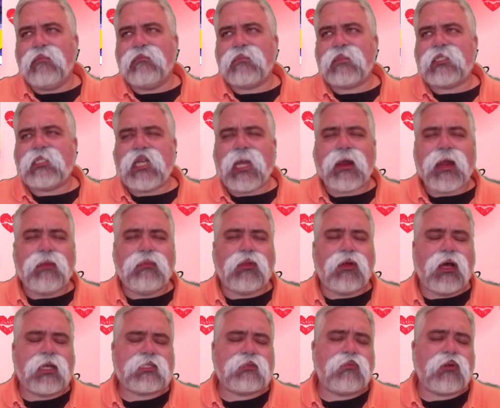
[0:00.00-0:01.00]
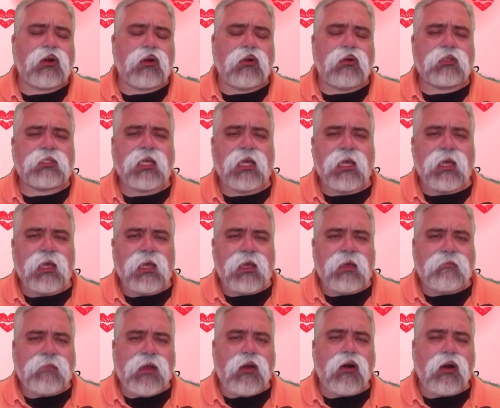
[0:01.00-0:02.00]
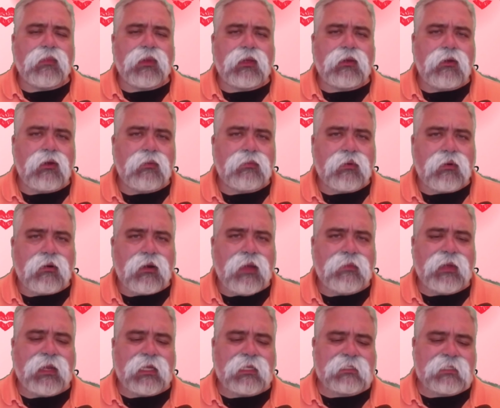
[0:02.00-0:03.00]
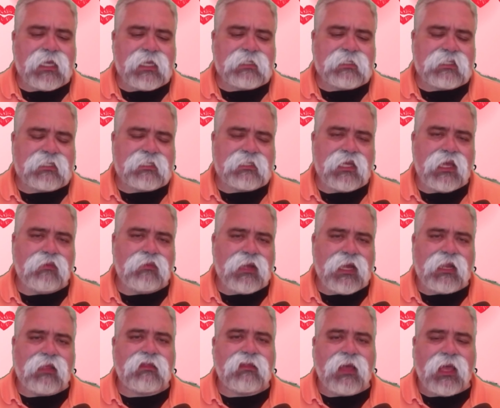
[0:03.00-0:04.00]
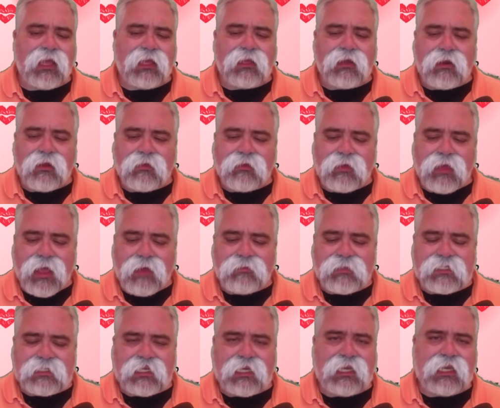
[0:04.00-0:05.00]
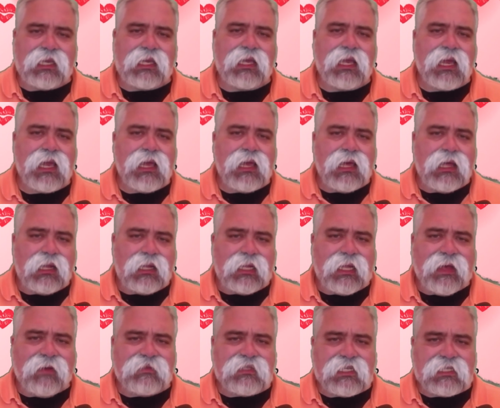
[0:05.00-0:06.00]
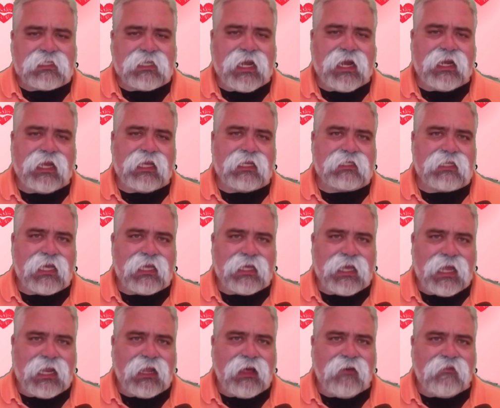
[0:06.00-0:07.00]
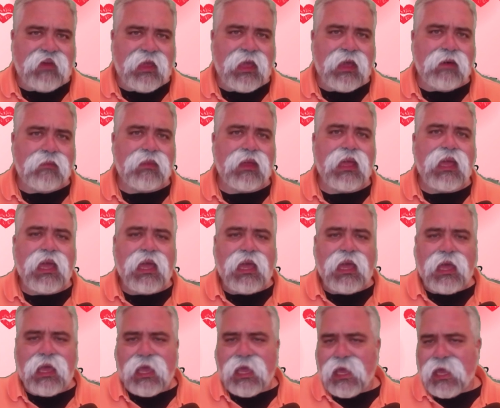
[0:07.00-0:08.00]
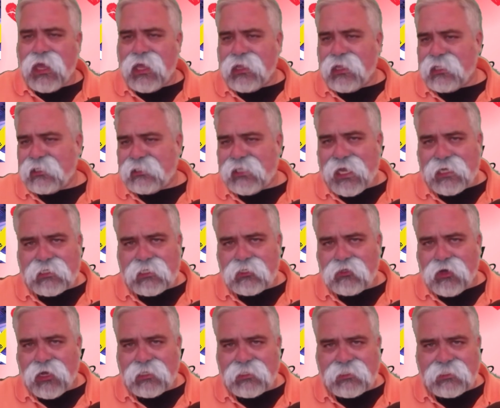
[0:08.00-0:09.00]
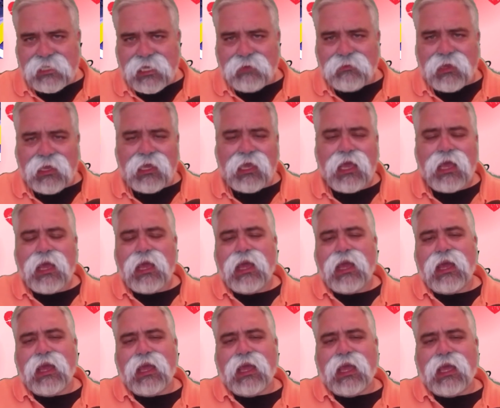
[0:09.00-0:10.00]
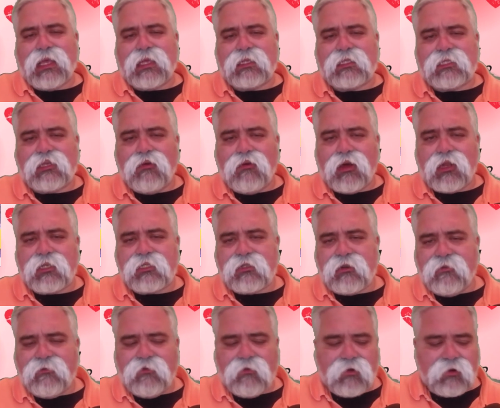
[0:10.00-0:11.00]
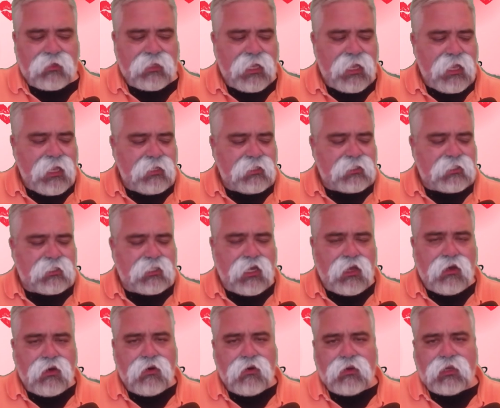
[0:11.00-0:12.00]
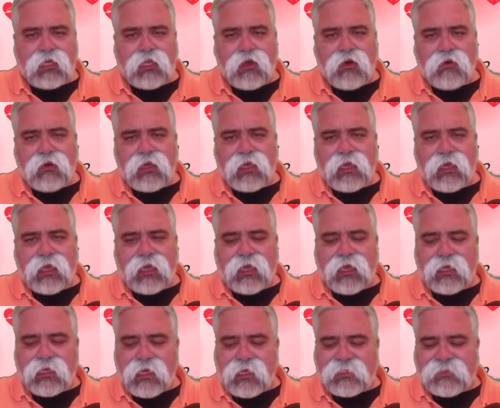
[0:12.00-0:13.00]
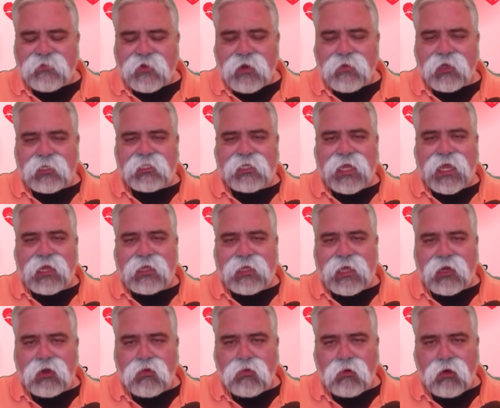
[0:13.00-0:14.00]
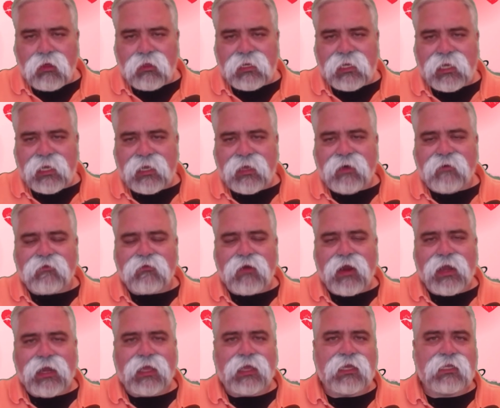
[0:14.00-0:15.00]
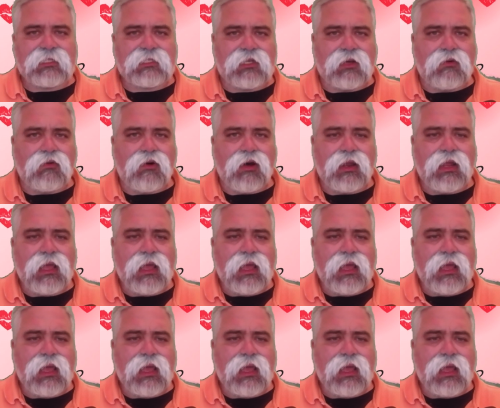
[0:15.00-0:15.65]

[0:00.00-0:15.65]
Cherry Blossom Girls by Harmon Cooper. I mean, it's the same kind of thing. You know, the MC loves his ladies. They love him. And the sex is hot and steamy and so on and so forth. So, you know, it's very much in that quality of writing and so on.